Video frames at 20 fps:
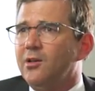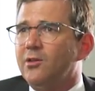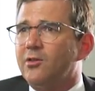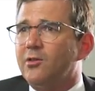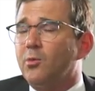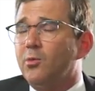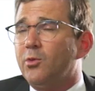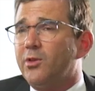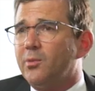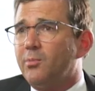
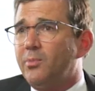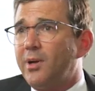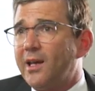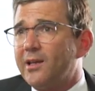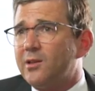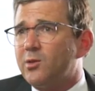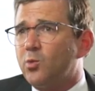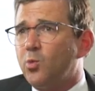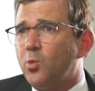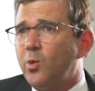So the
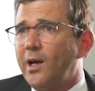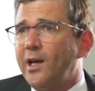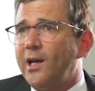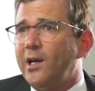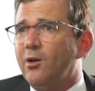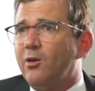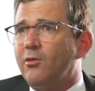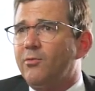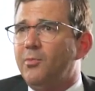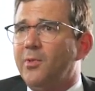best
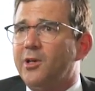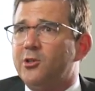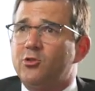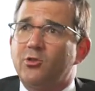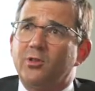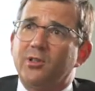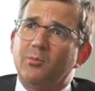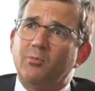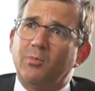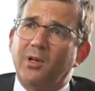way of
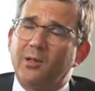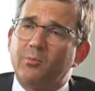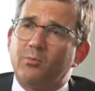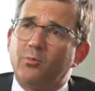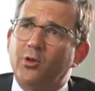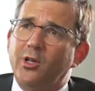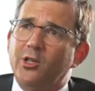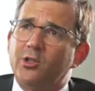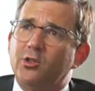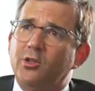measuring blood
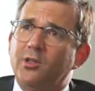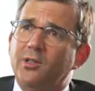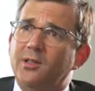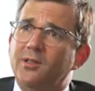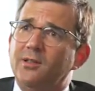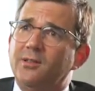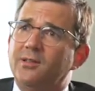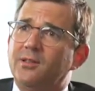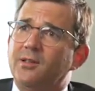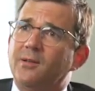pressure
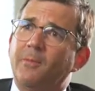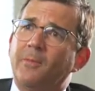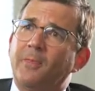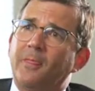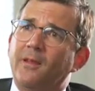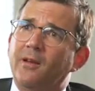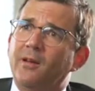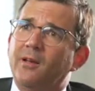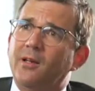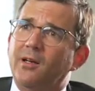is
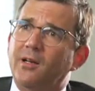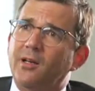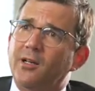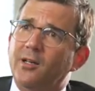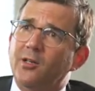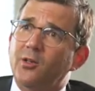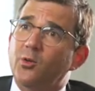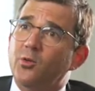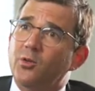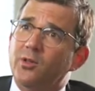
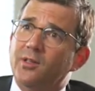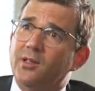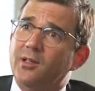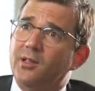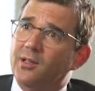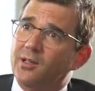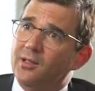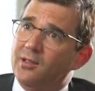using